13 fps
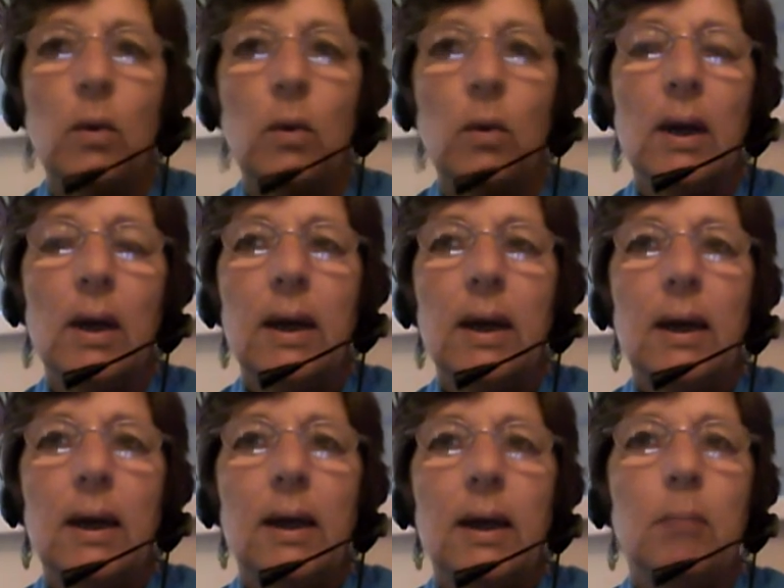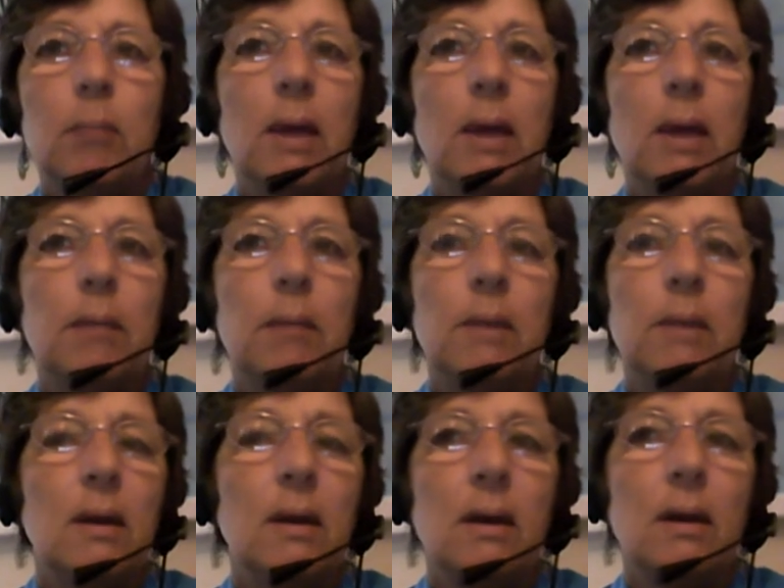Or it may,
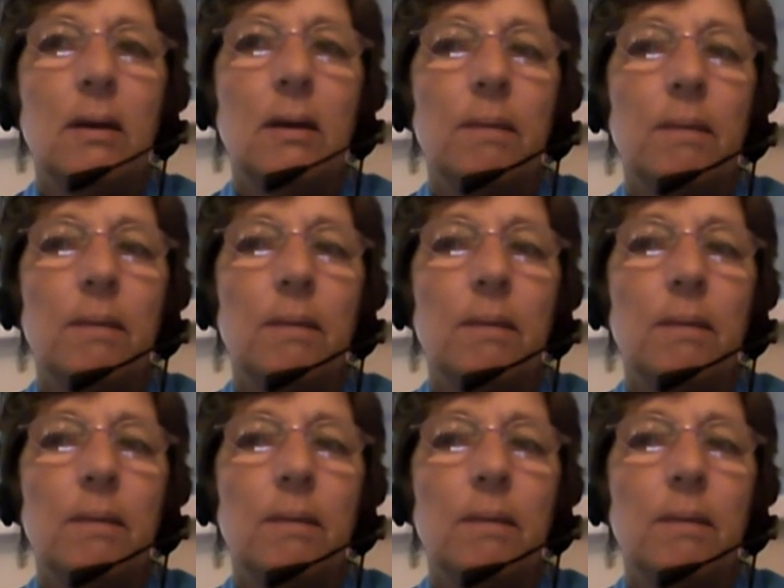you know,